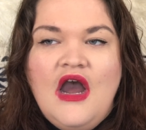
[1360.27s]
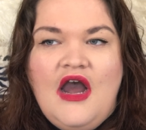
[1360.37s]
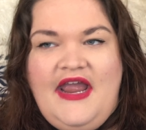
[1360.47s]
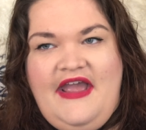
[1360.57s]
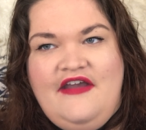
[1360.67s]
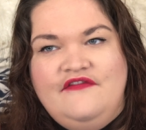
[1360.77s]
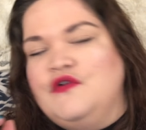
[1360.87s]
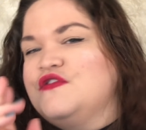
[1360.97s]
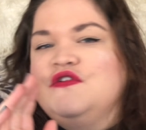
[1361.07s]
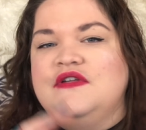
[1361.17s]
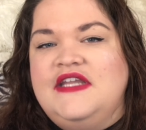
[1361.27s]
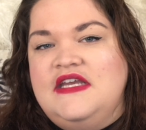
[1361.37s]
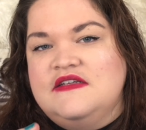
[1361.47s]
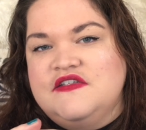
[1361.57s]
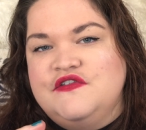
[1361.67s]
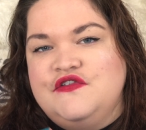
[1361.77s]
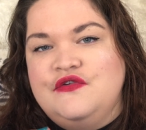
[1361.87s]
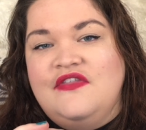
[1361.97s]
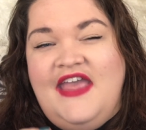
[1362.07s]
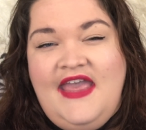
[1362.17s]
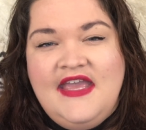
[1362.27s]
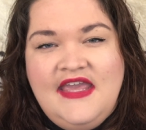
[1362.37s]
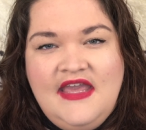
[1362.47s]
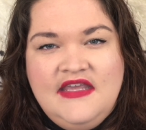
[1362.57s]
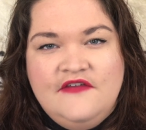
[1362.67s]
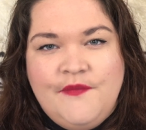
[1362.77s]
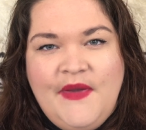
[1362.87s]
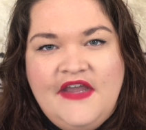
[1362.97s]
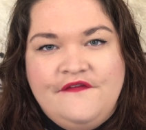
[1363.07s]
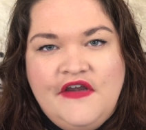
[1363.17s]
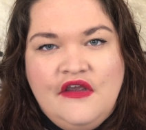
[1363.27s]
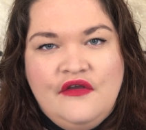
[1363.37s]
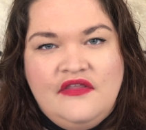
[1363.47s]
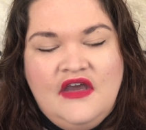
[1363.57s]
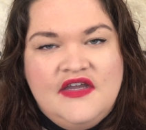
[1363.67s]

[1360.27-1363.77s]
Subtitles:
I have also linked to the hair care gift bag video that